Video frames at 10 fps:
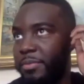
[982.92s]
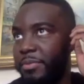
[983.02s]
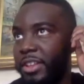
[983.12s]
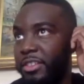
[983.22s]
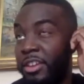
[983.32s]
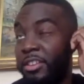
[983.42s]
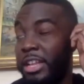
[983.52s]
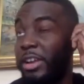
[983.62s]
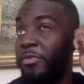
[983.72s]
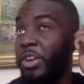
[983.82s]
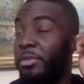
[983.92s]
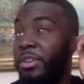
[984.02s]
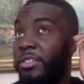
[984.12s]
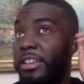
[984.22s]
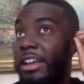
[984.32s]
In terms of like followers,
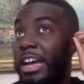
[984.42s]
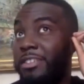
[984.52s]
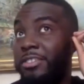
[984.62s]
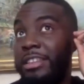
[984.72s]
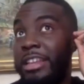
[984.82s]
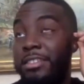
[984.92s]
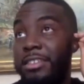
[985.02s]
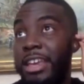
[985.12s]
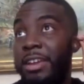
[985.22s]
I just like to have